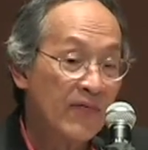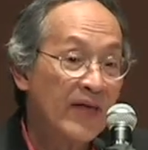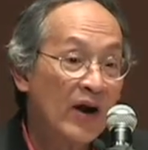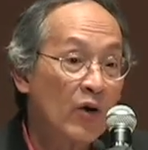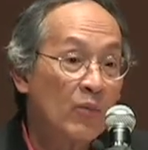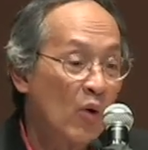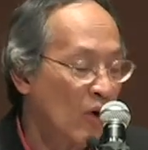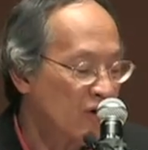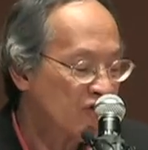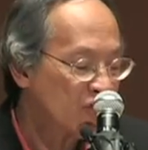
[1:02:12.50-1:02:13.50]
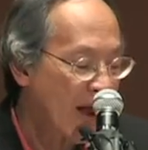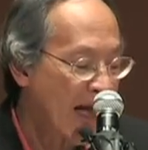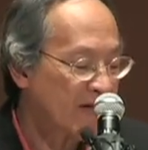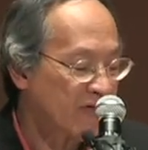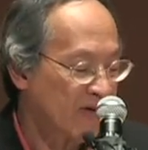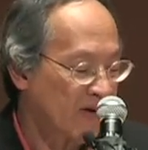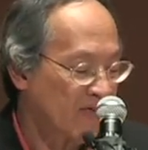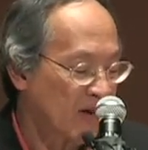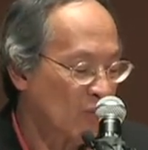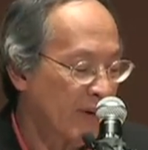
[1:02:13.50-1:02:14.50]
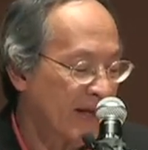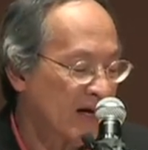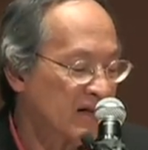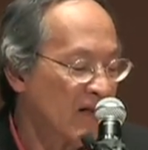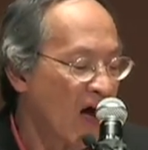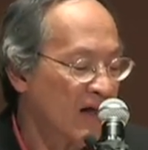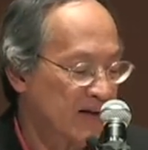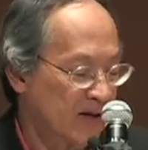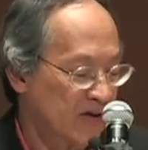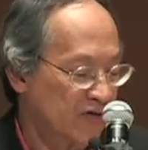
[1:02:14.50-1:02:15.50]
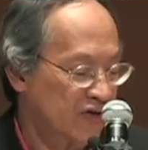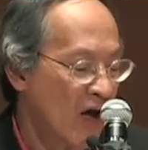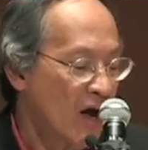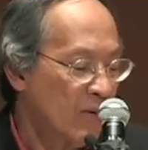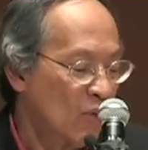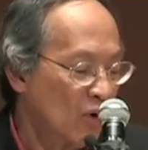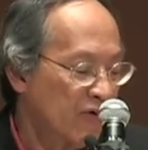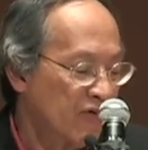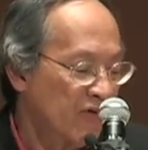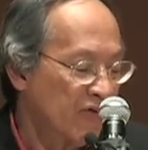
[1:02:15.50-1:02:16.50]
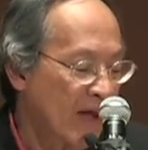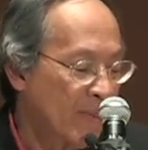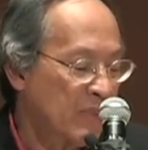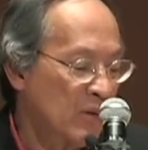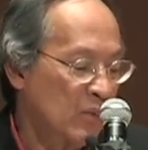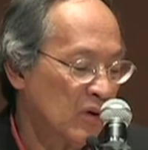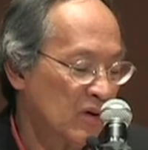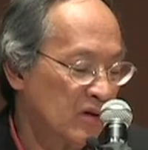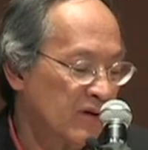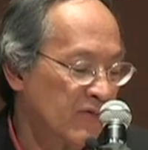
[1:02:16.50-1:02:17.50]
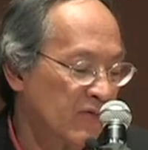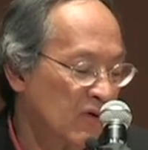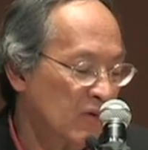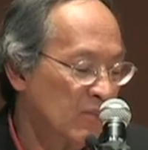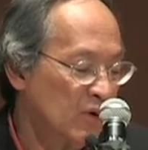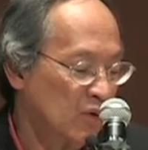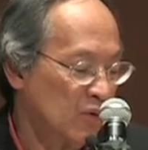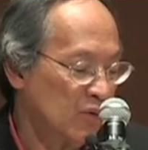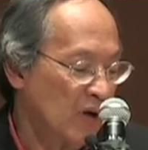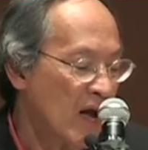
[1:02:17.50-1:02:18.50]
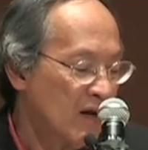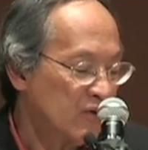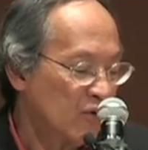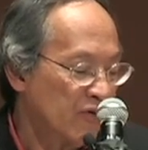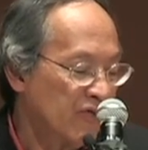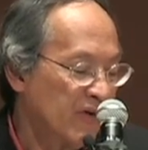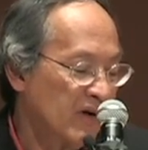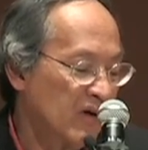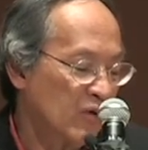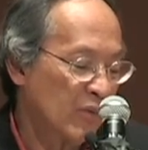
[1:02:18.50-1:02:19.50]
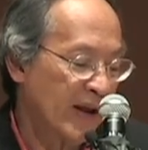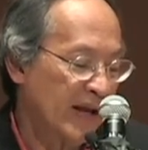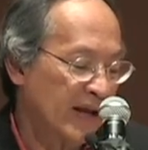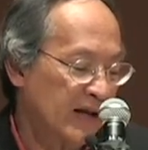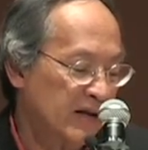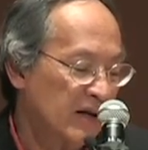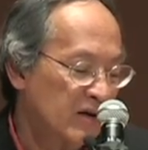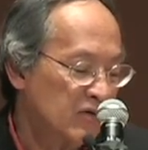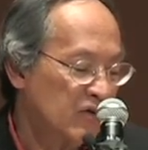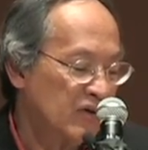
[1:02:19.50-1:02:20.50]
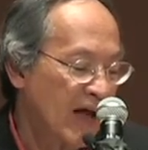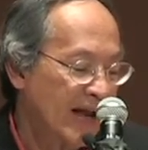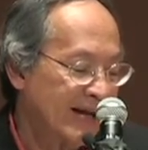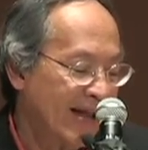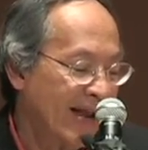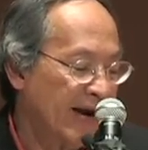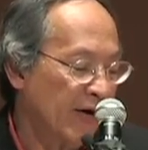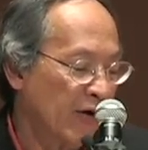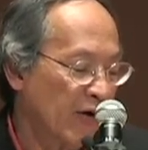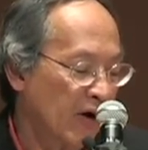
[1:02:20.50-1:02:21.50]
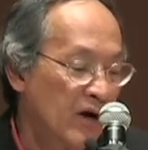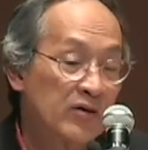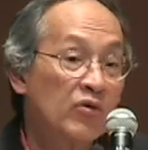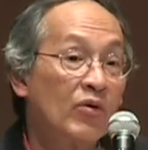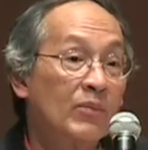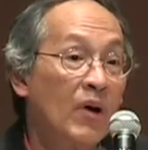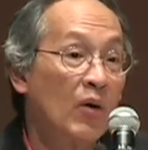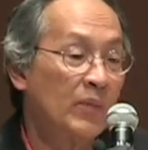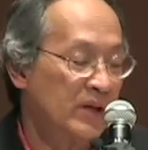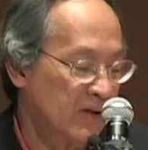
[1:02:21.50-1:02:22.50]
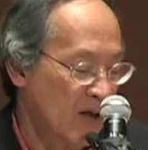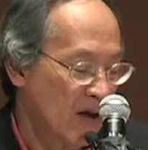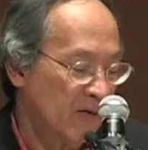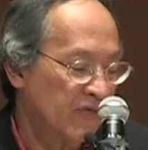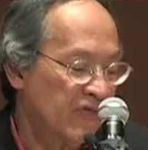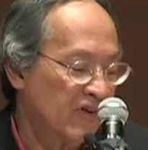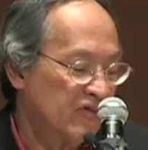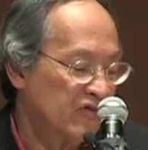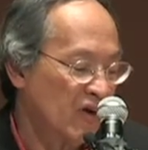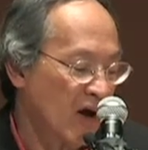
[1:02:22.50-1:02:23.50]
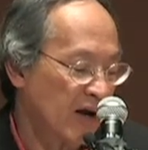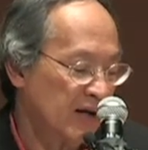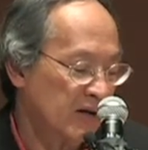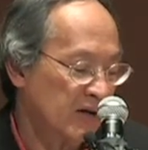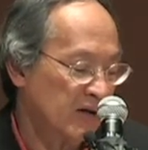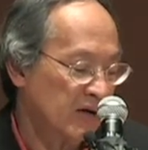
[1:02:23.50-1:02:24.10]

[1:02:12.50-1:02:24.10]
They are more transient than we acknowledge, more susceptible to full moon, to a single rain, to night air, to a moment of sunshine.